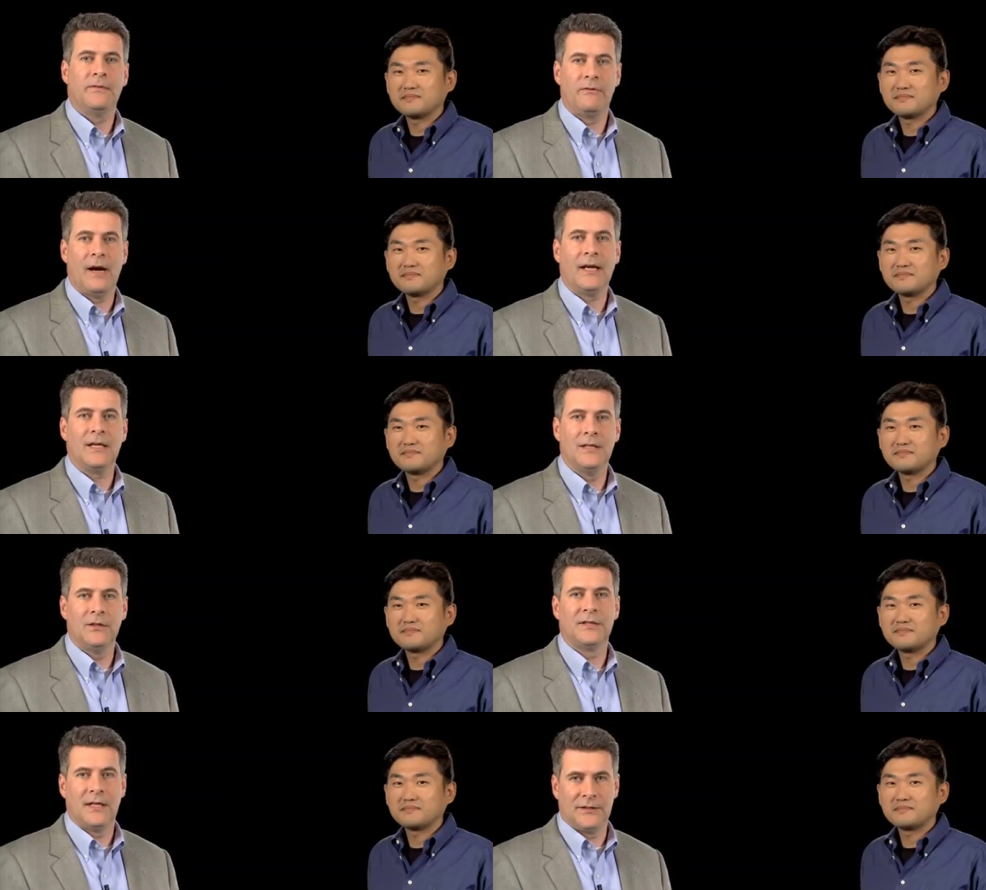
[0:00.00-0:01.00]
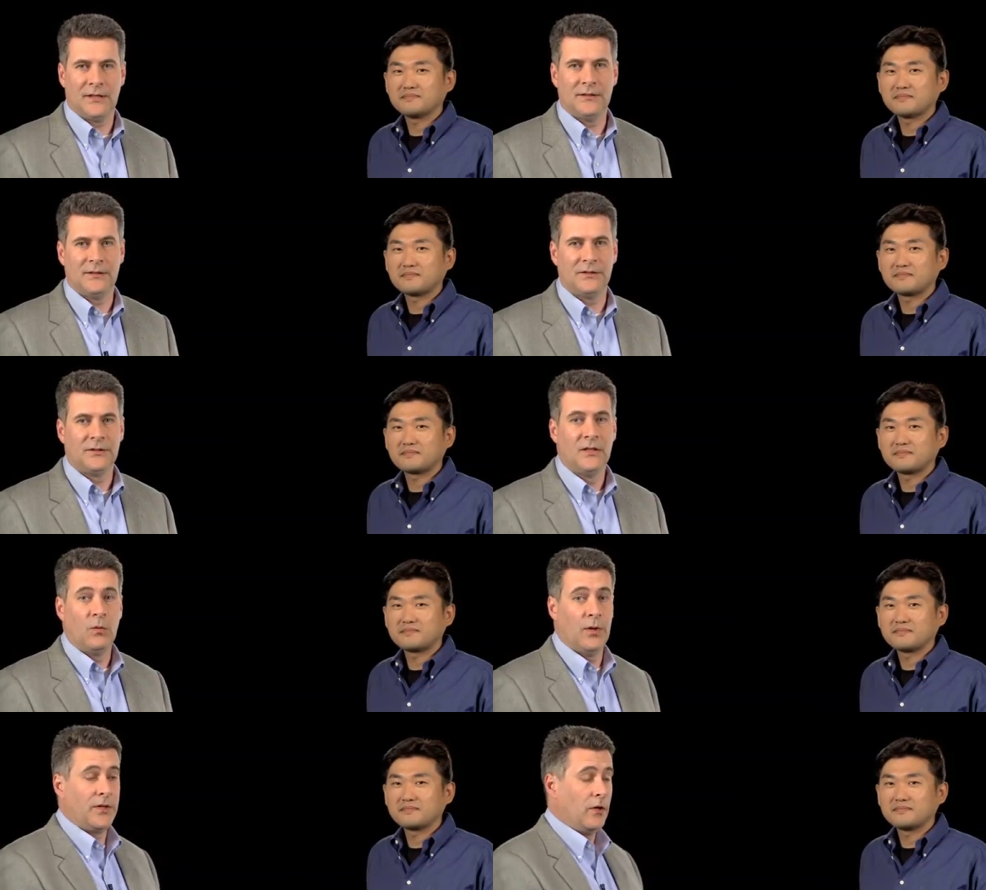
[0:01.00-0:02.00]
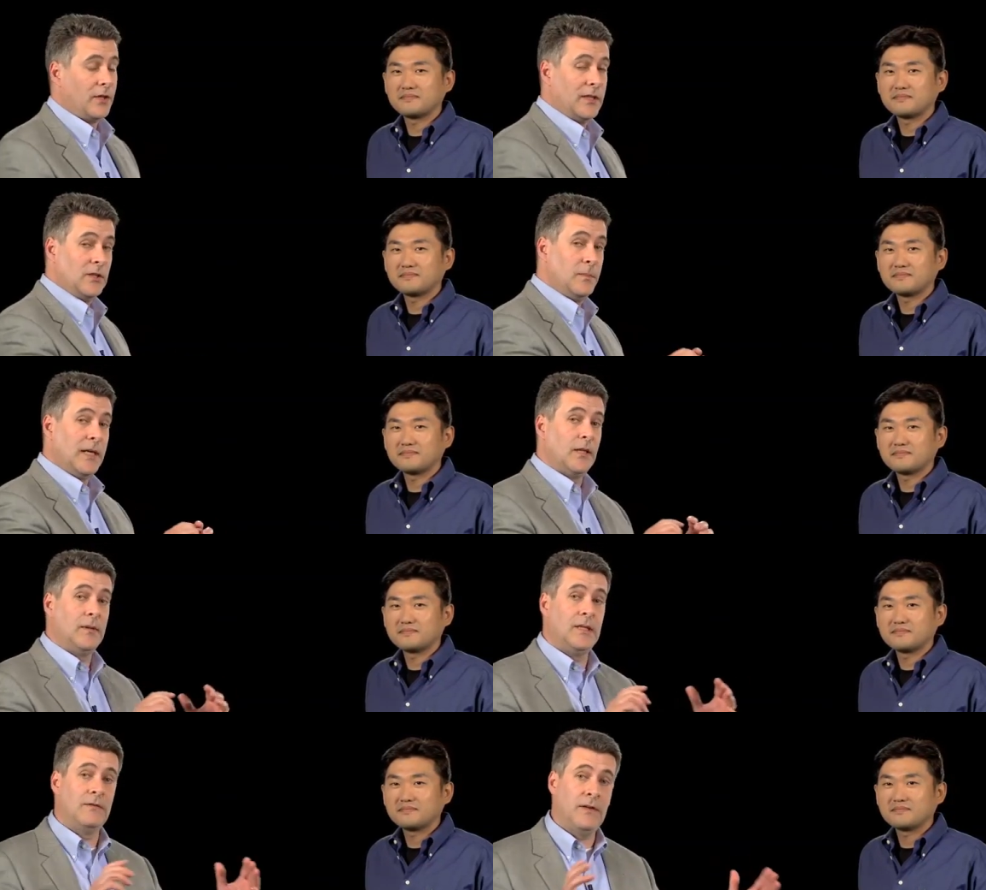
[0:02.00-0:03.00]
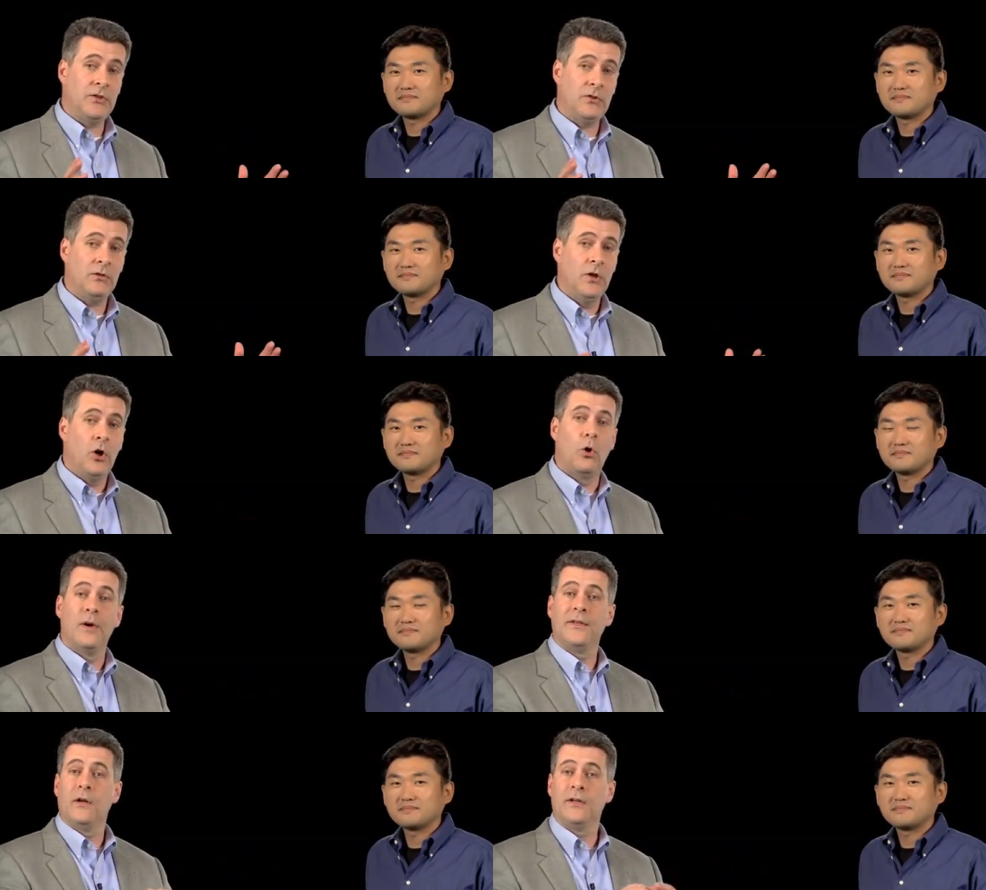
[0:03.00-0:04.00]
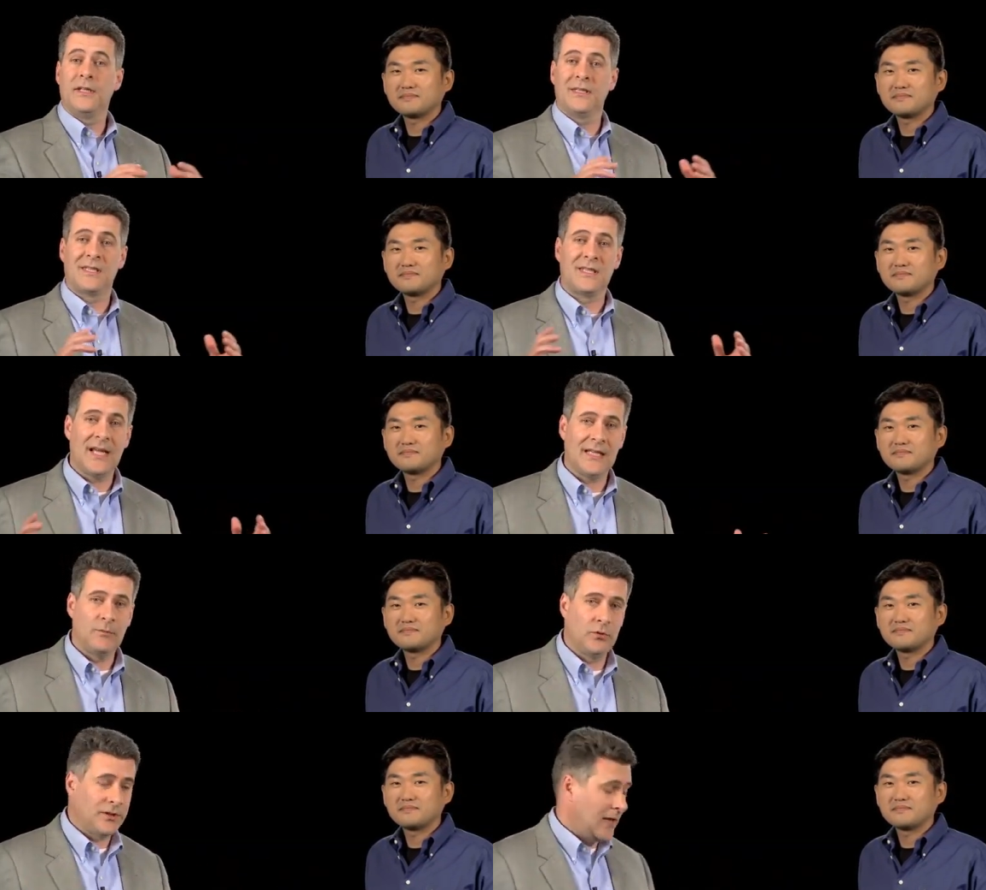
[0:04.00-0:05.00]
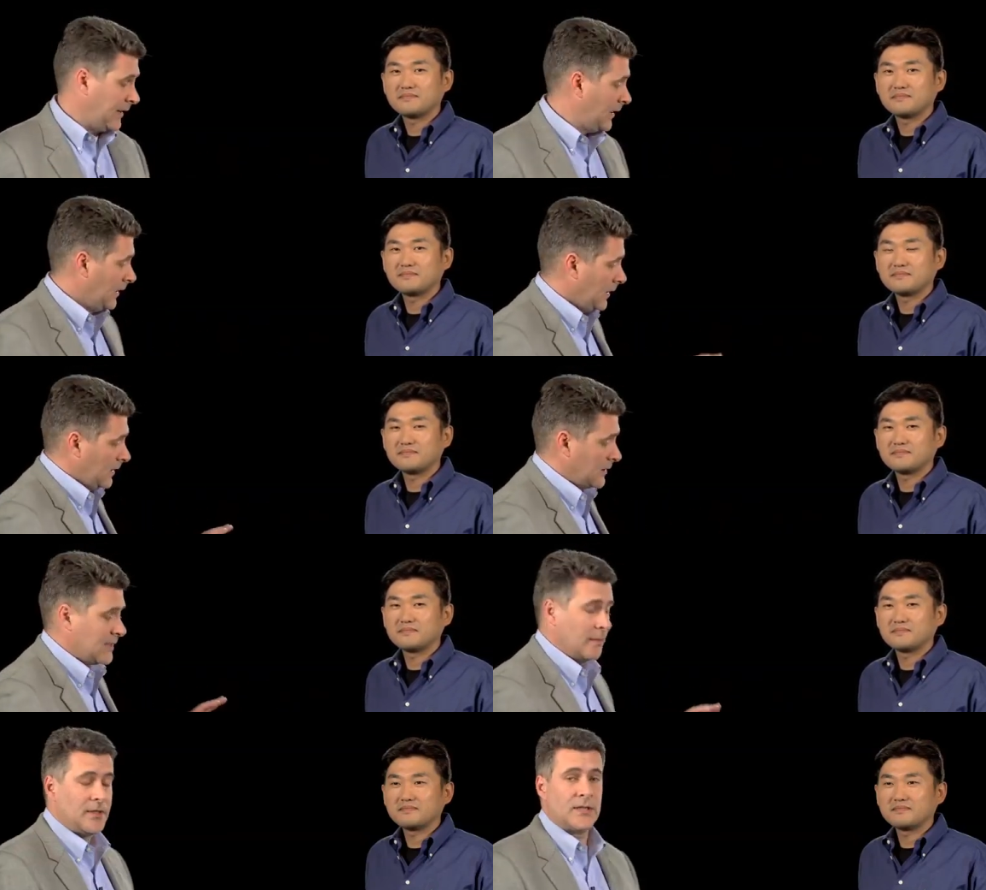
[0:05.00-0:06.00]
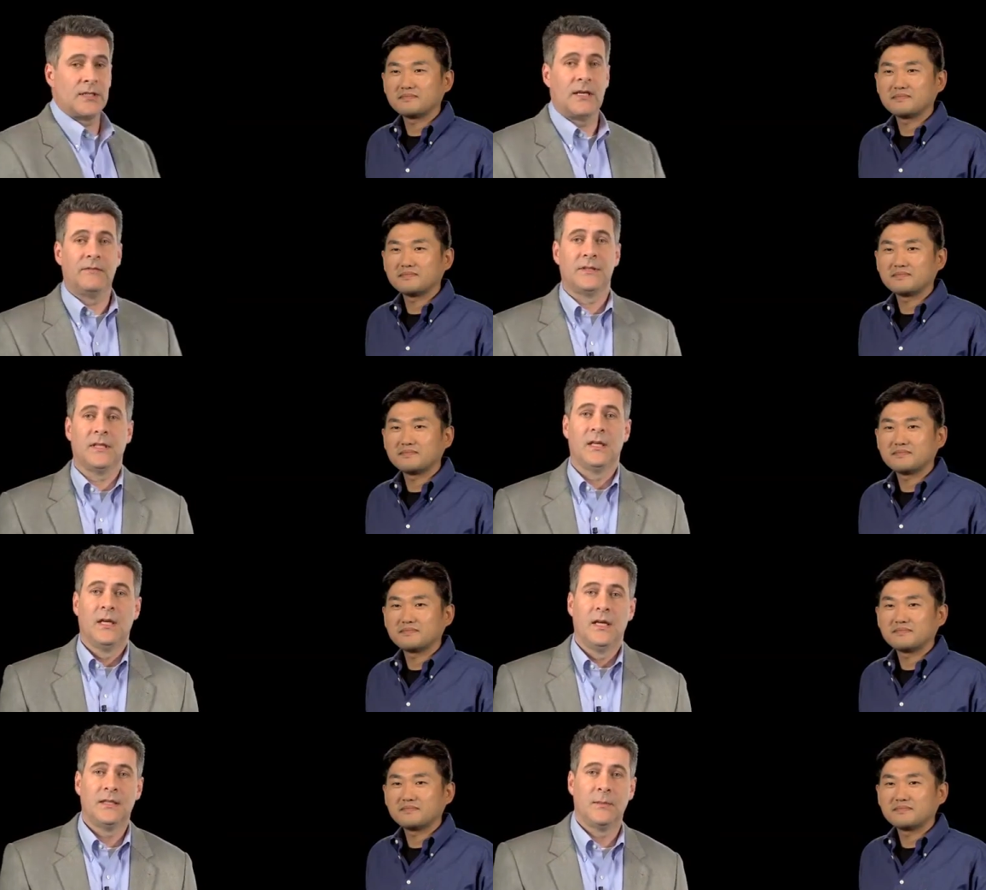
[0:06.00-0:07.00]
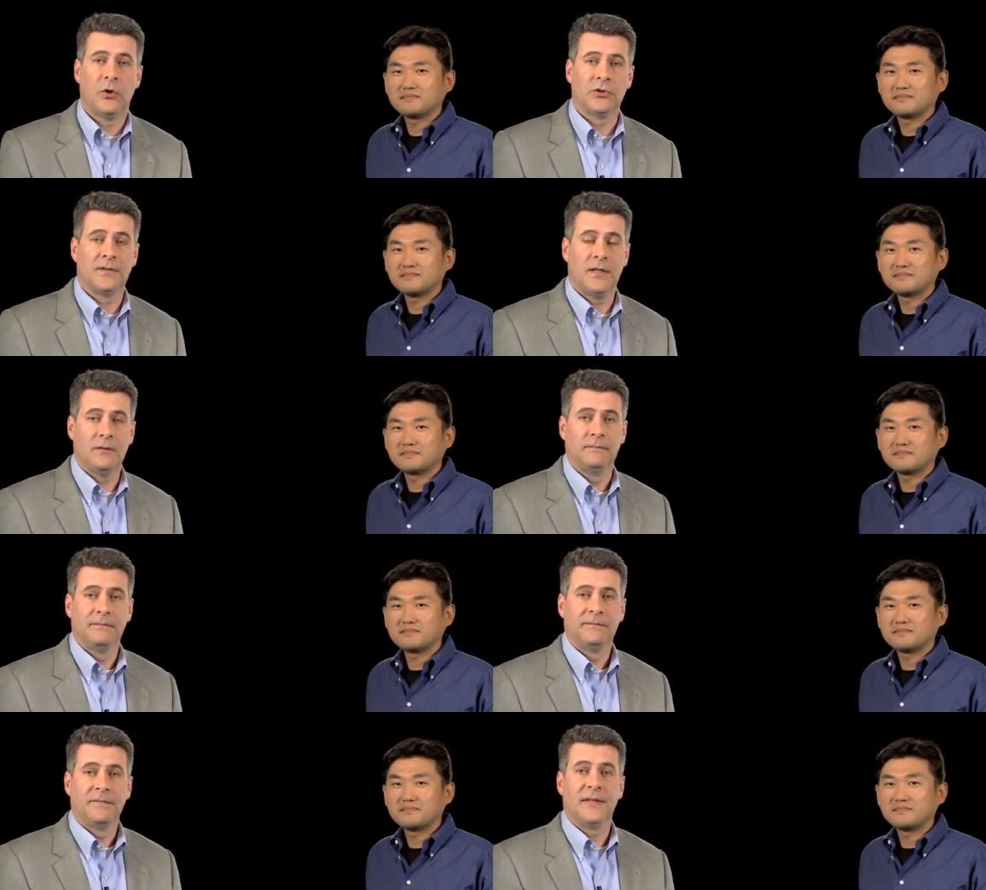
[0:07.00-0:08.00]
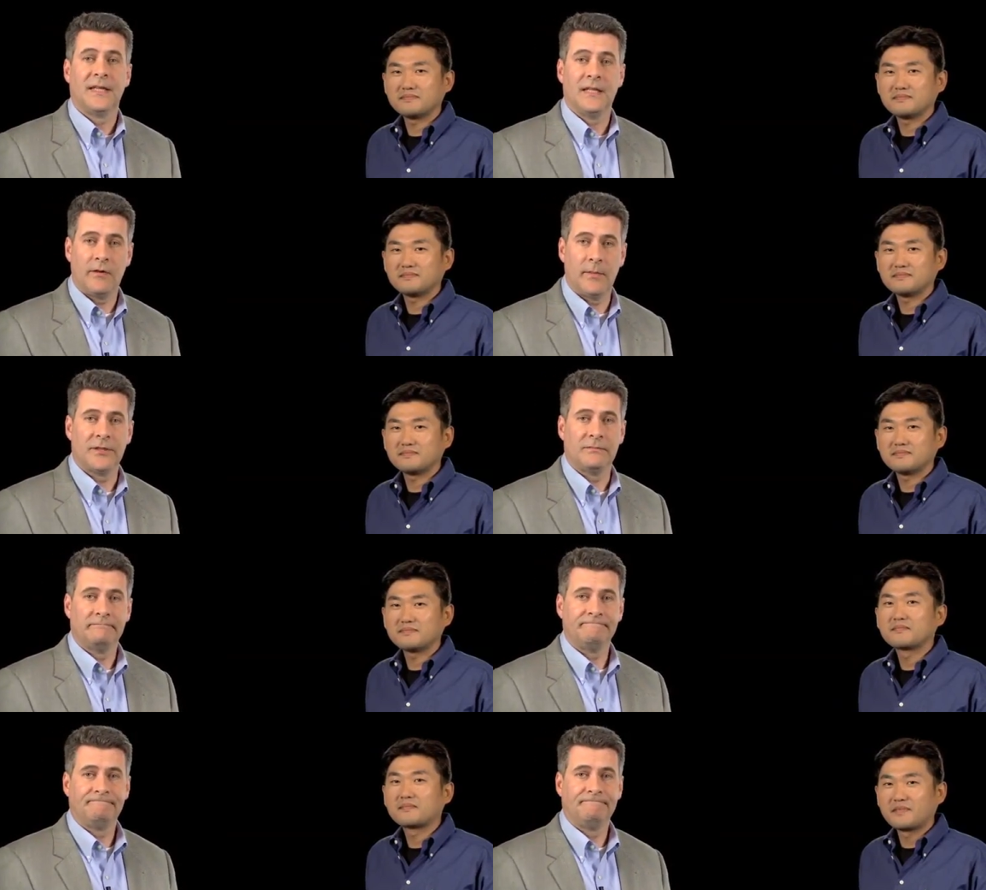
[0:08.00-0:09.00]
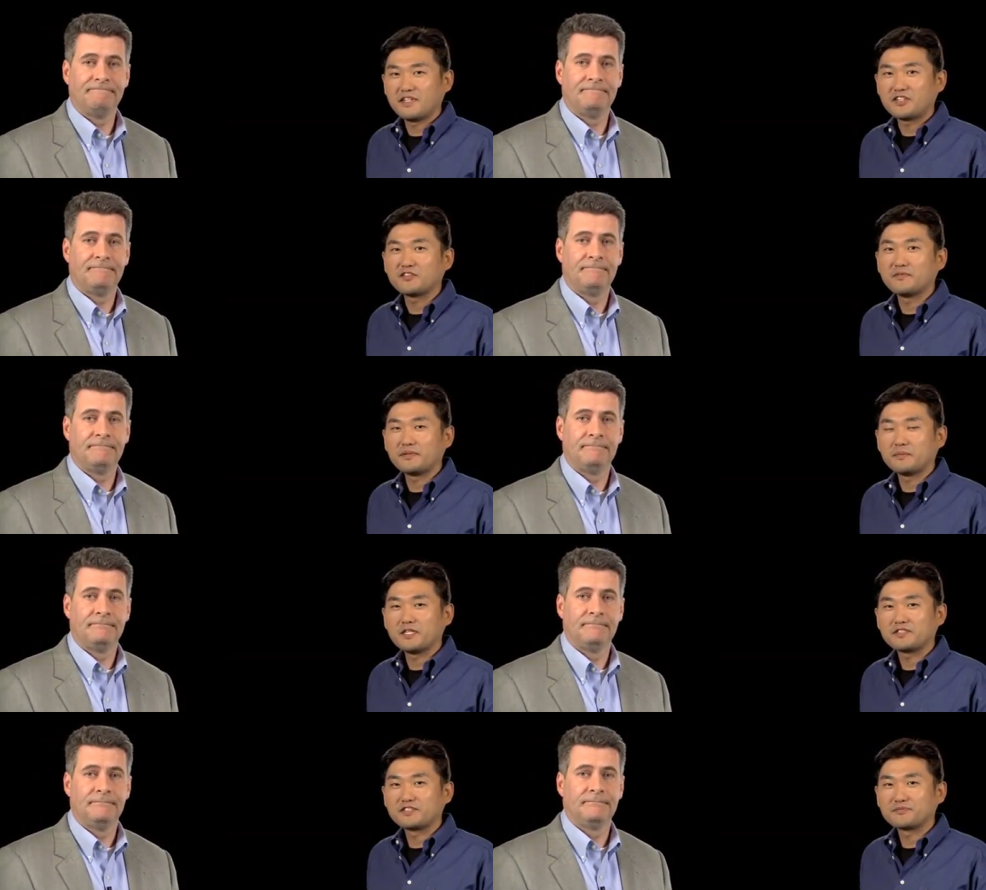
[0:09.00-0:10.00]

Speaker 1: of the rack in your data centers. Whether you're looking to make them individual or whether you're looking to stack them all together, the Summit 670 is the box for you. Thank you very much.
Speaker 2: Thank you very much.